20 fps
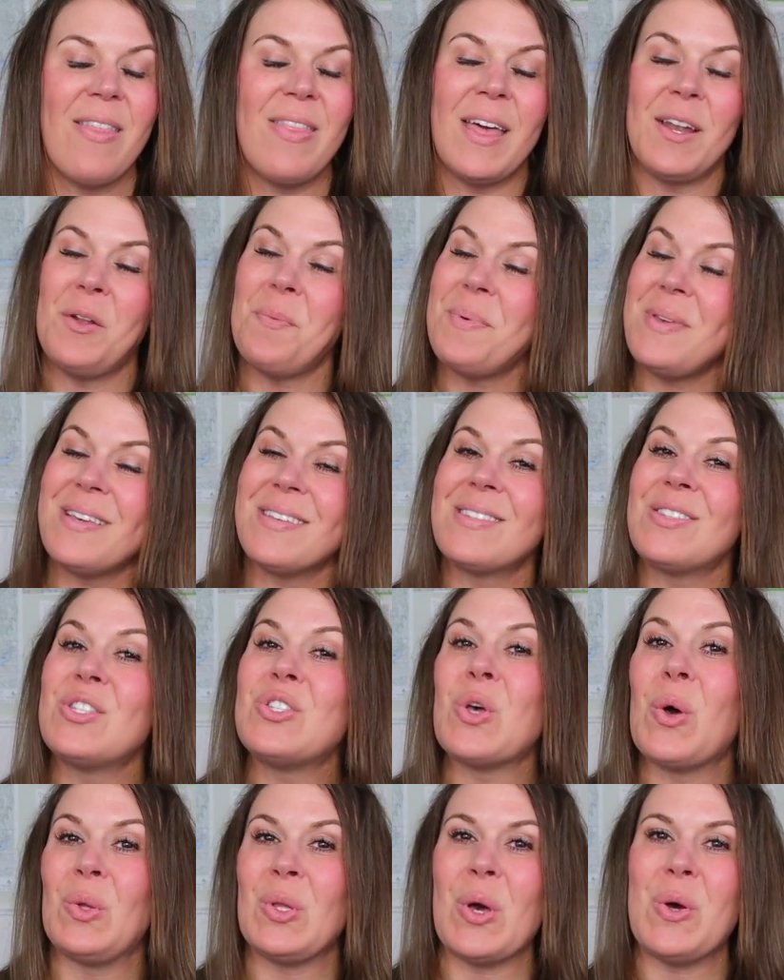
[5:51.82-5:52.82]
And that'll be a
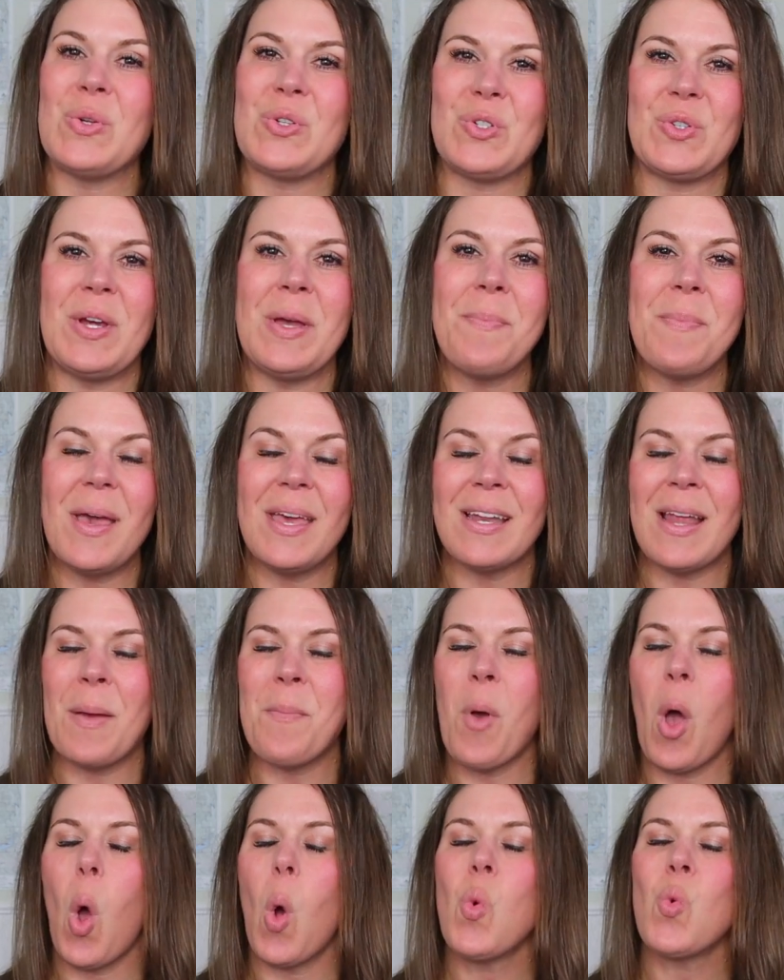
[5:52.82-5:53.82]
solo trip and
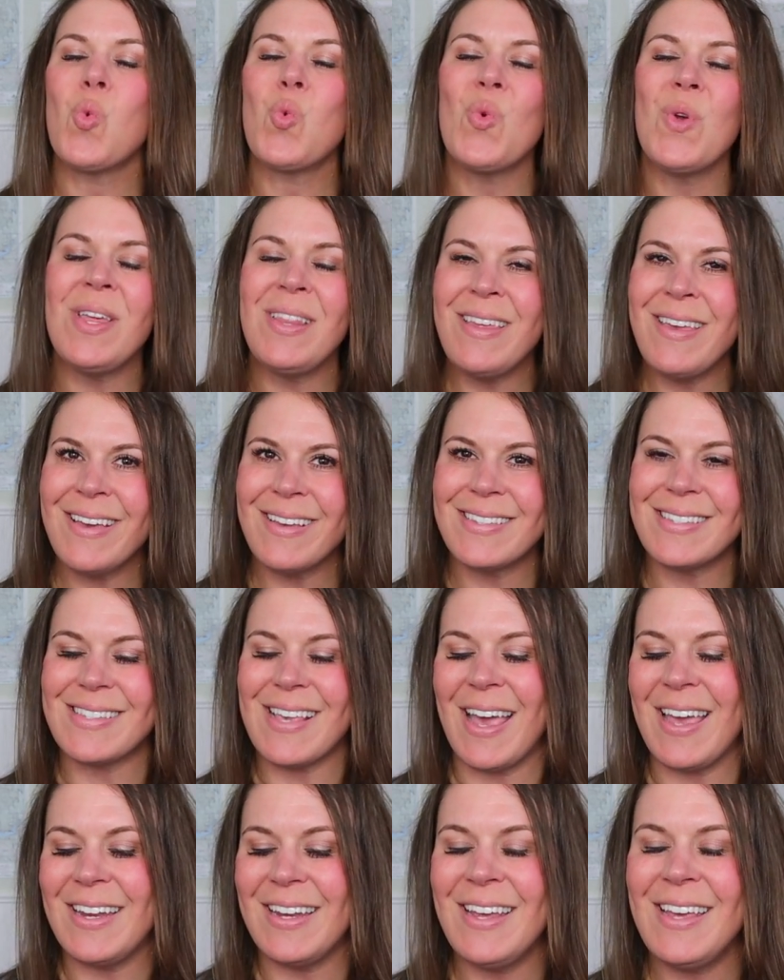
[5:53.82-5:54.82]
I'm really
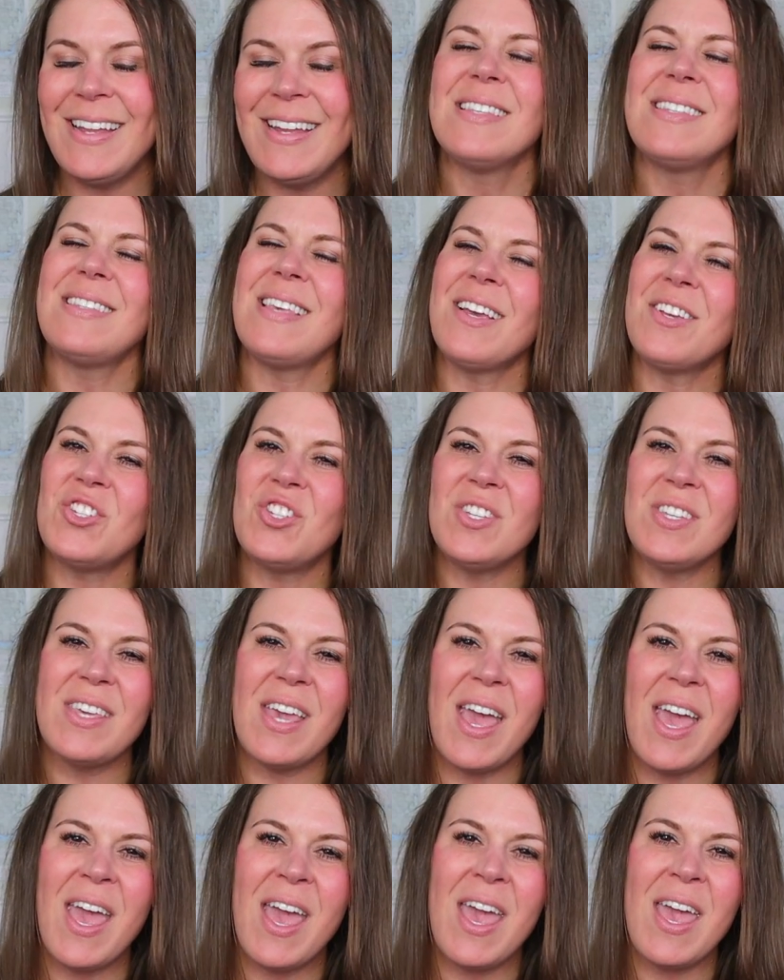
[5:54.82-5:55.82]
excited. Section
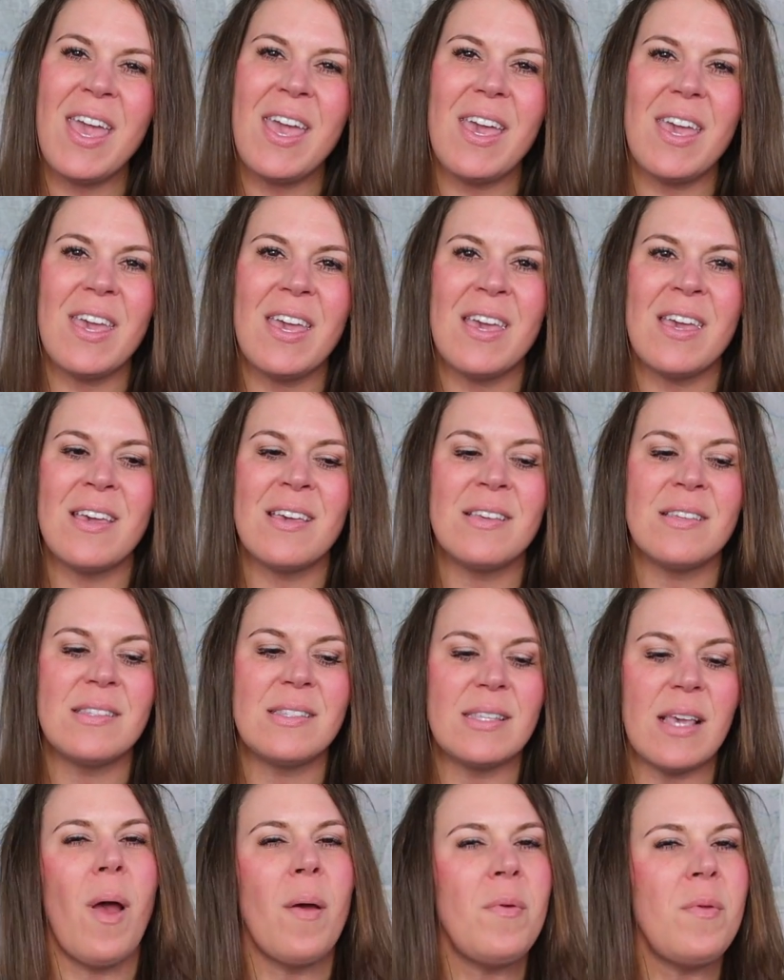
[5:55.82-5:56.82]
K
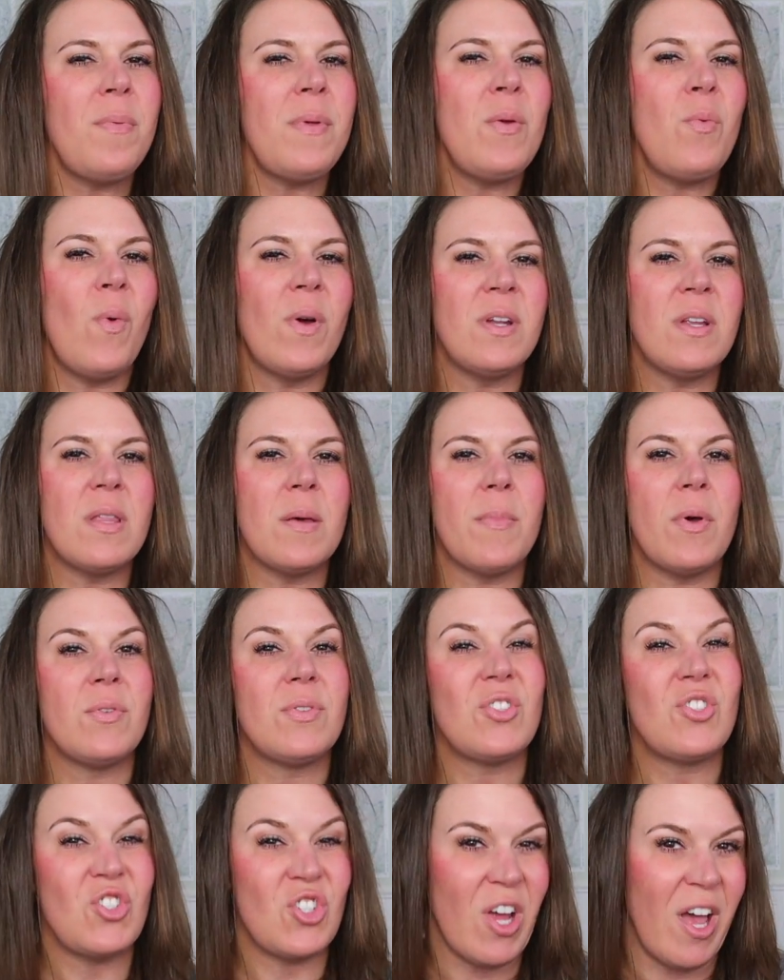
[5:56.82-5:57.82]
is probably one of the
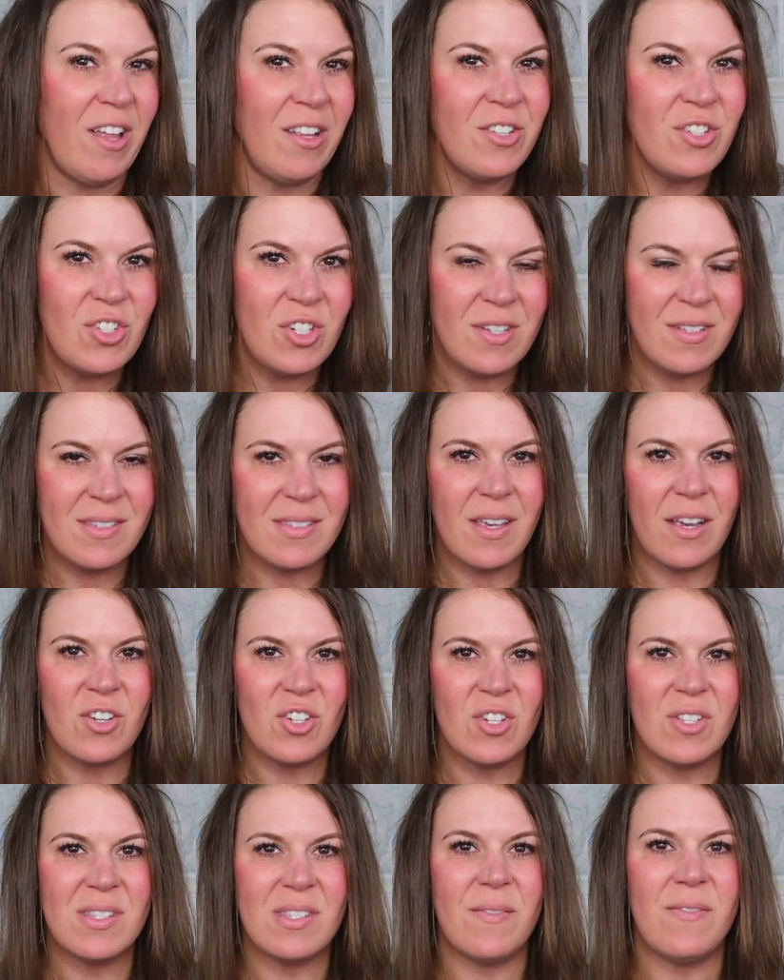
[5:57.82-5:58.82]
most challenging
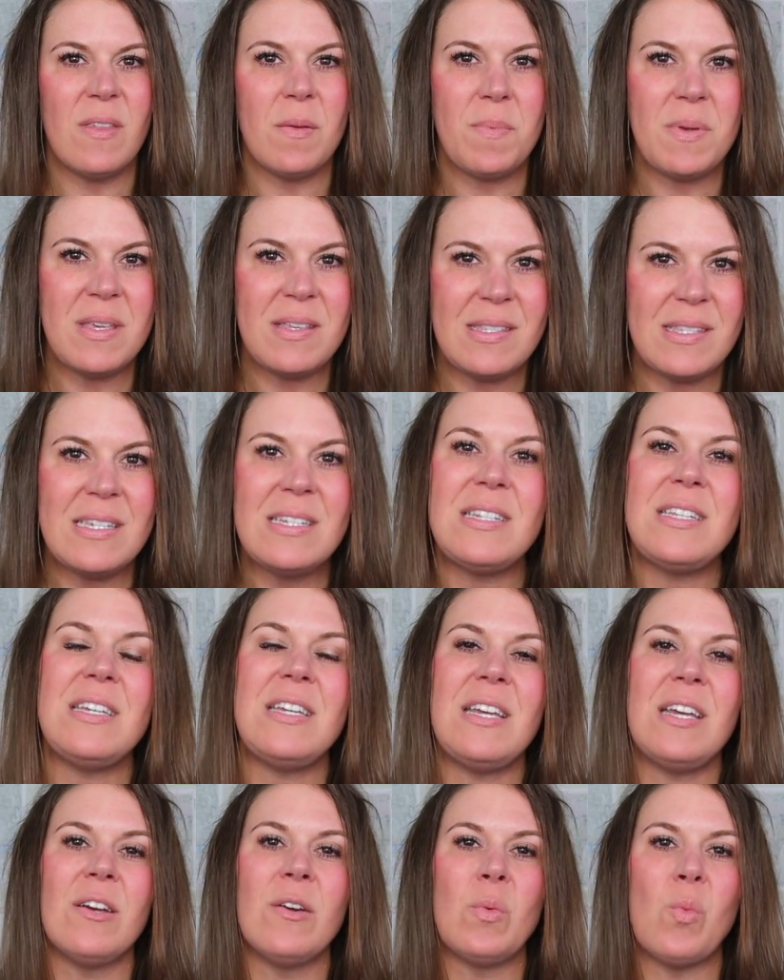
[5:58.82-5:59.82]
sections of the
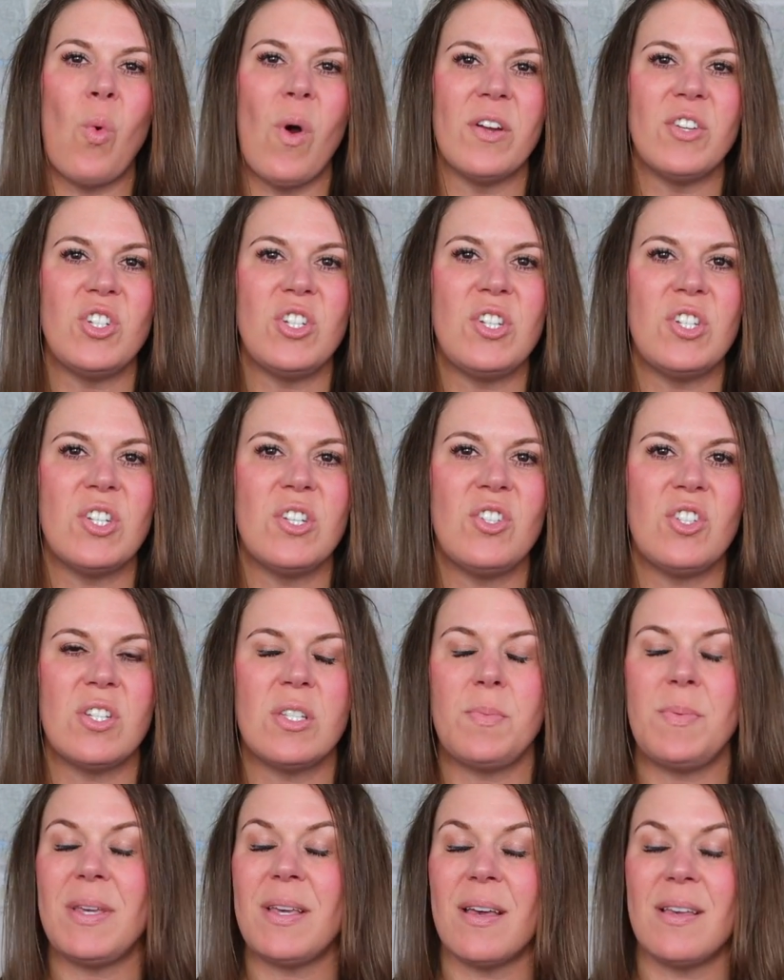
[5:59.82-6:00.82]
PCT here in Washington
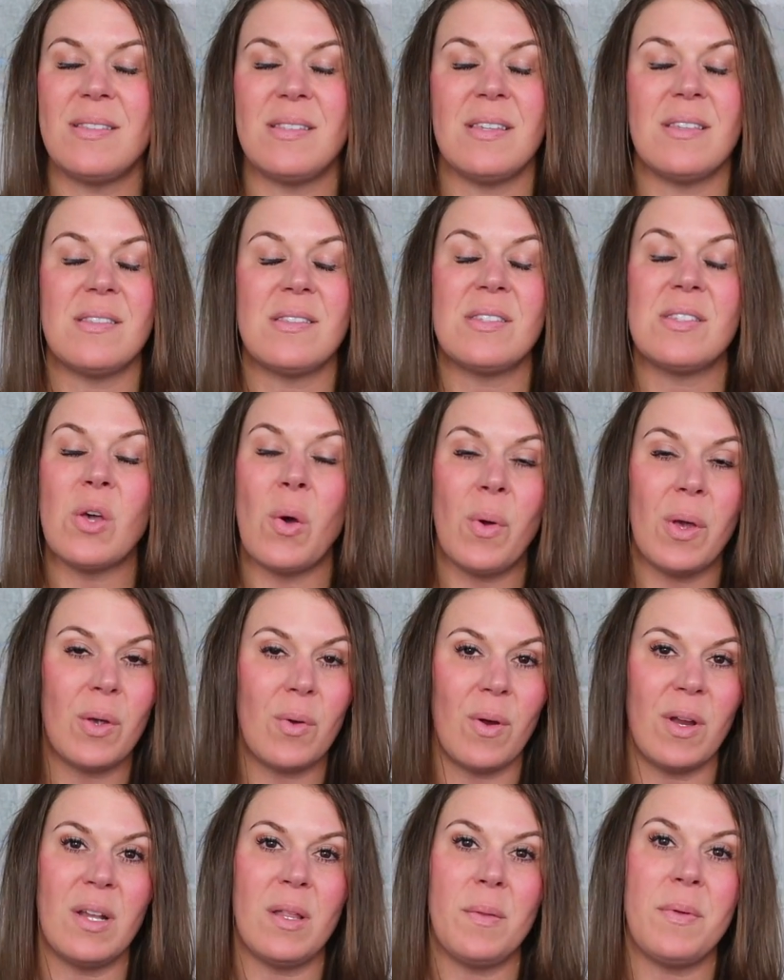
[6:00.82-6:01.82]
just because it's so
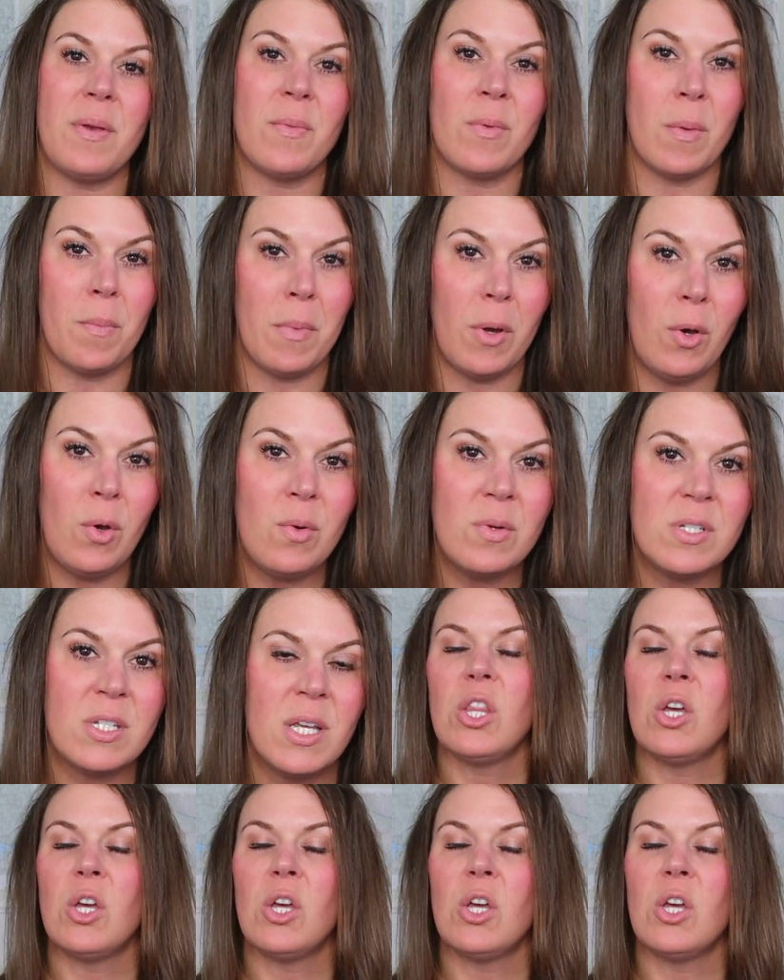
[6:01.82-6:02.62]
incredibly remote.